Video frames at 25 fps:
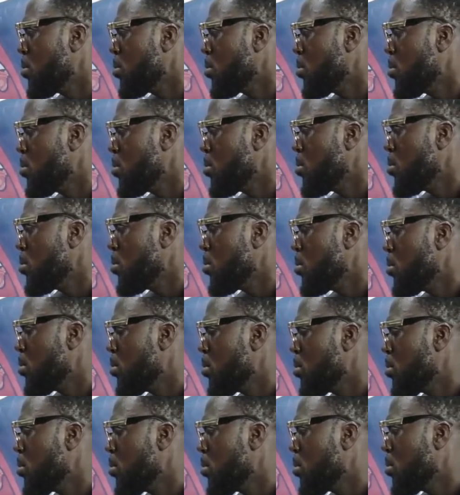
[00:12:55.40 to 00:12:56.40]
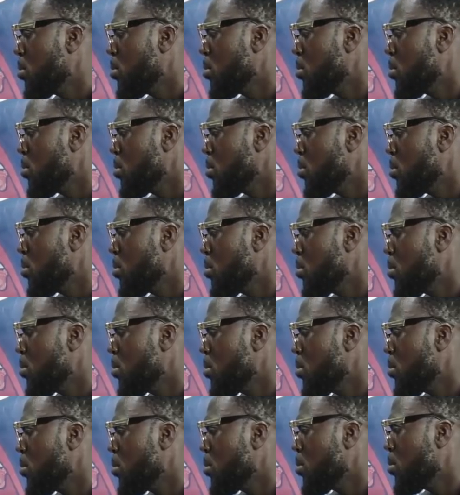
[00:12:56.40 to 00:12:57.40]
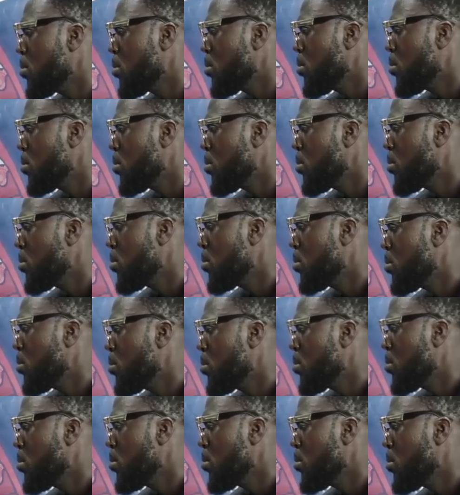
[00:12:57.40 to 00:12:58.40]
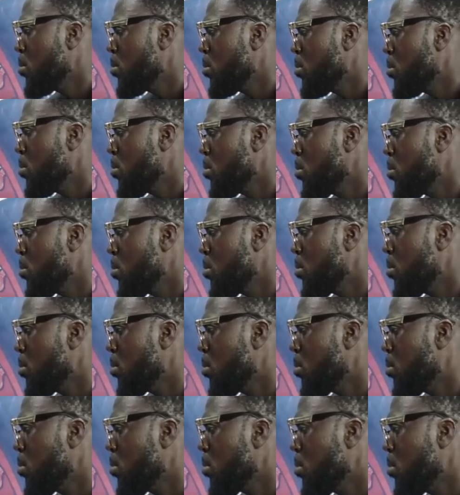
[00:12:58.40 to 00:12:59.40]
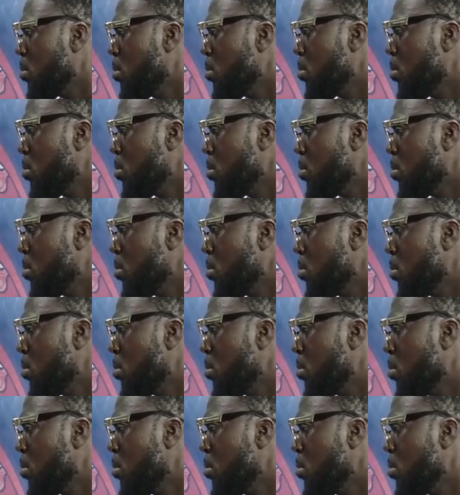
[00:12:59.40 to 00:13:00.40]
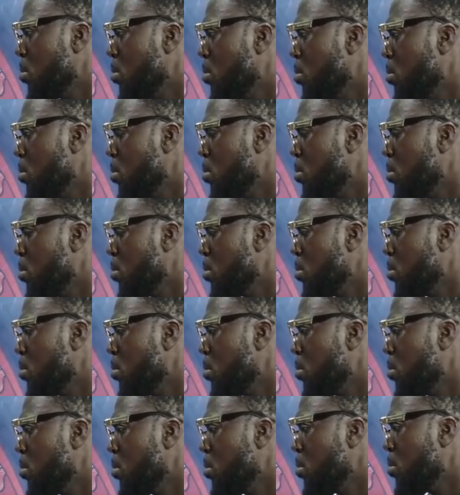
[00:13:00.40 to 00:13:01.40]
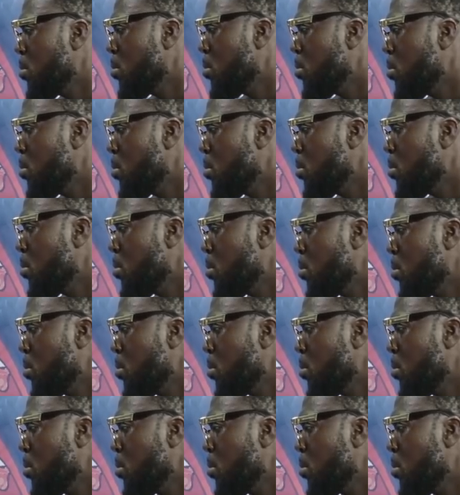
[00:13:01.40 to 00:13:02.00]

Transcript: The person shown says nothing.